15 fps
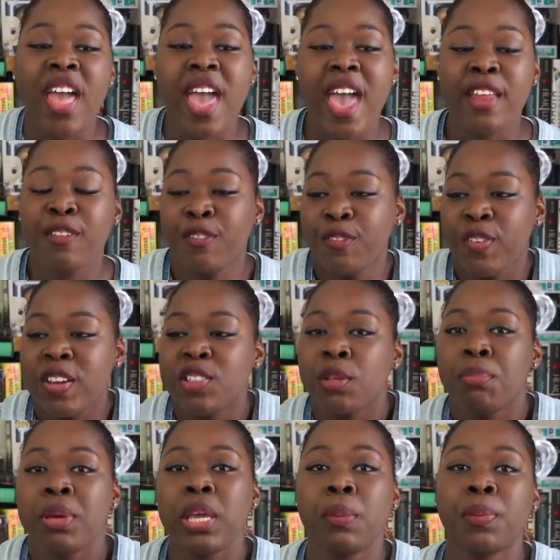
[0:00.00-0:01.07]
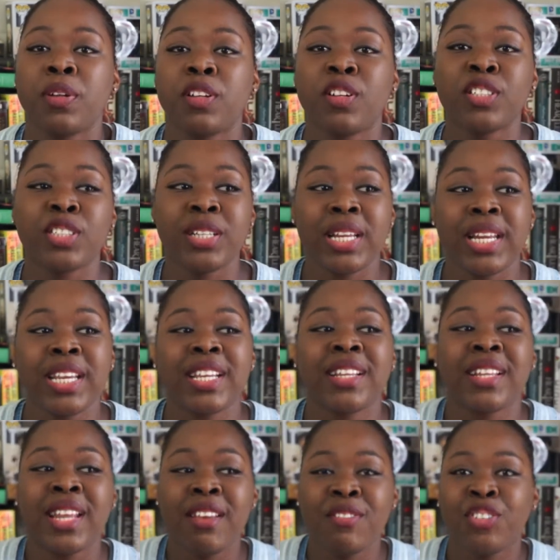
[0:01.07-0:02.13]
and free the people so that they
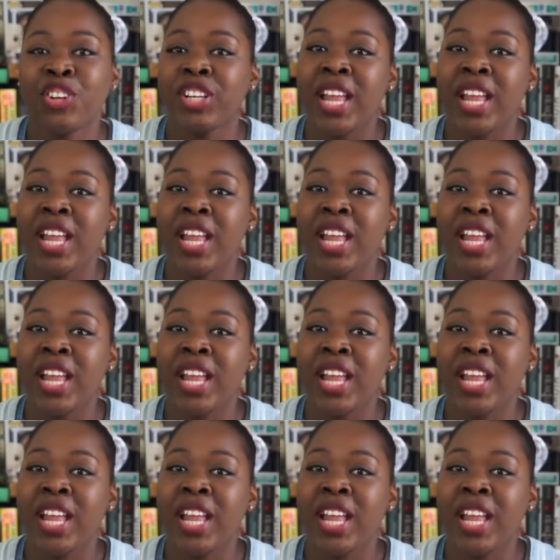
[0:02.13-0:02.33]
can live their